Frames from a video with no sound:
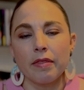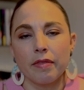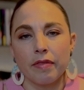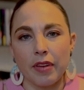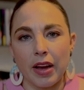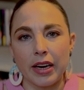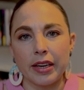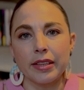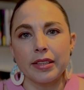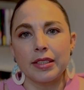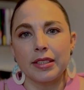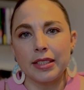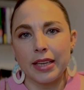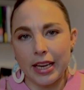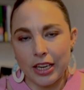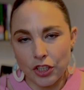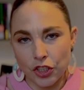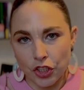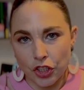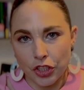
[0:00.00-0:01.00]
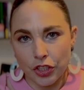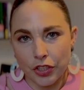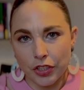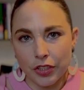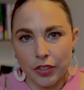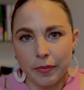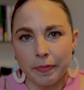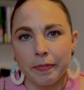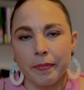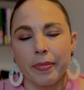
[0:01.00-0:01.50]

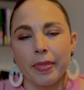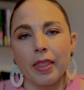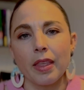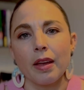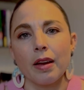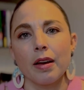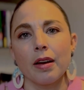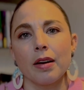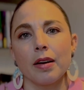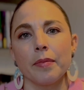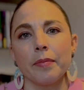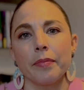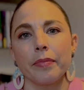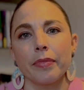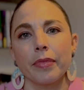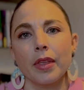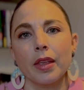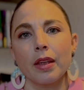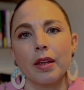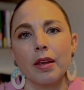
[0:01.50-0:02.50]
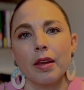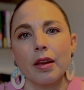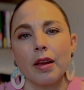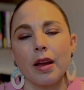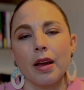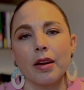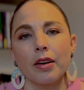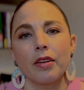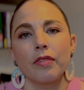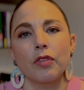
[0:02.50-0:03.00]
validation.
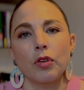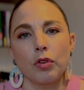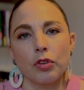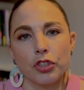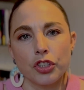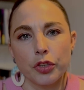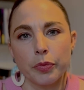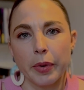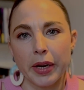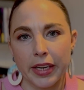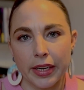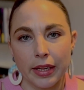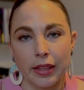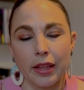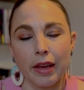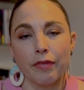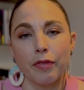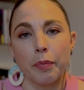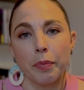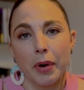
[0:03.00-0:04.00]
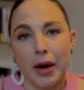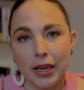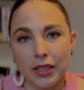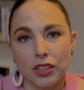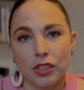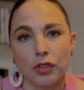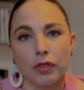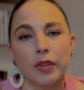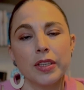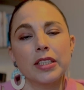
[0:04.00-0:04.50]
And of course, you might need that for
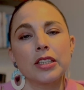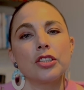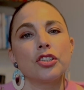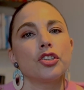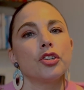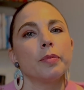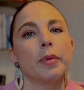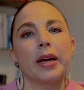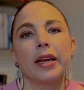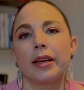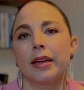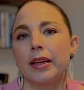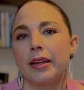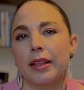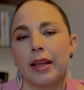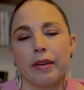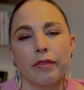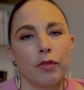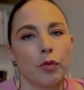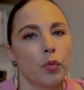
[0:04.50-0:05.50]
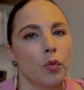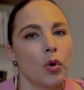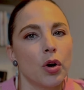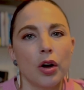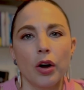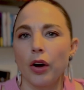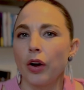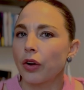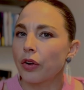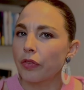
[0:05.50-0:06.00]
practical reasons, you might need that for
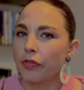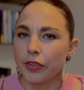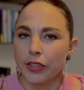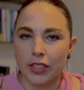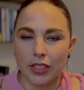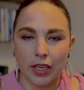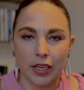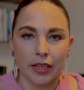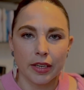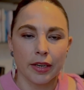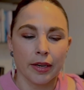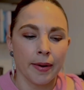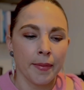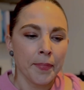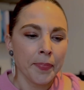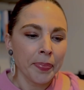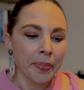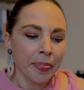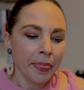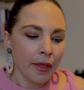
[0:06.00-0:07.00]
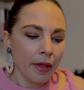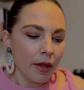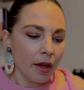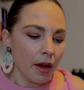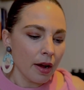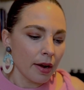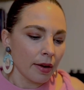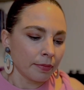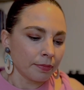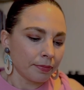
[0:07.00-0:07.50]
work, for study,
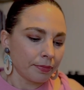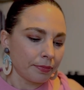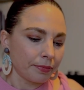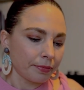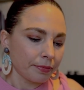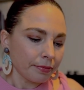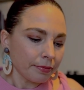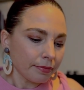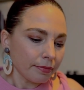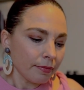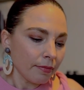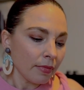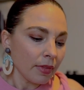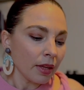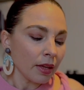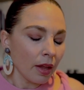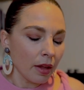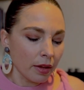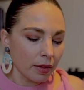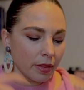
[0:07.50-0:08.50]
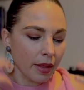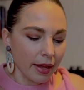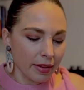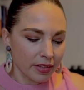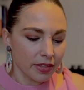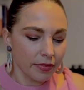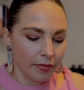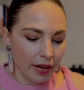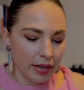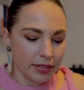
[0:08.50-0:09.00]
and that's
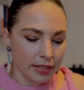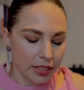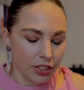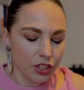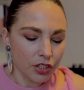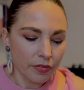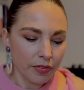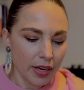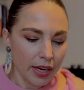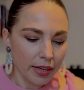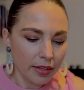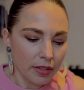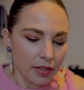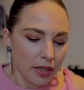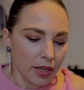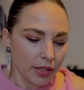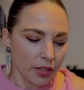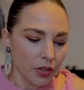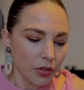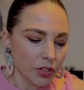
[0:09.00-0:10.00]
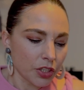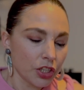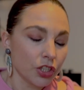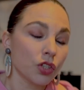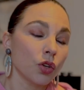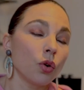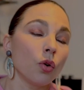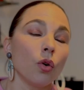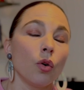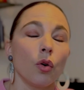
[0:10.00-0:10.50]
a validation of getting the diagnosis.
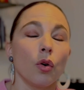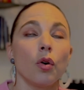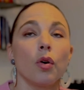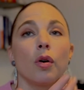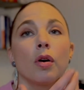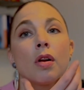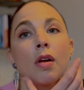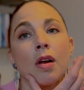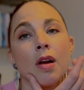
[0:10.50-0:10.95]
Or